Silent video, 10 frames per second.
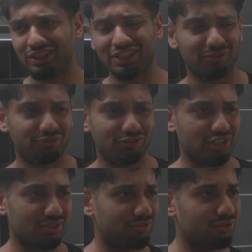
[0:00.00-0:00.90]

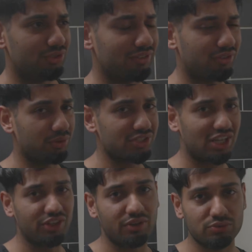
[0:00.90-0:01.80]
there's a few different ones
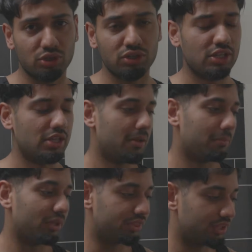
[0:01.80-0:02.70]
out there as well,
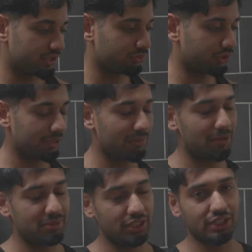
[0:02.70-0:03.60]
but this one in
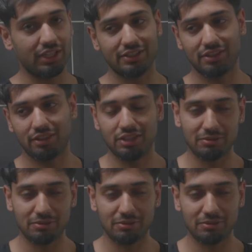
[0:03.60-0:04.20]
my opinion is the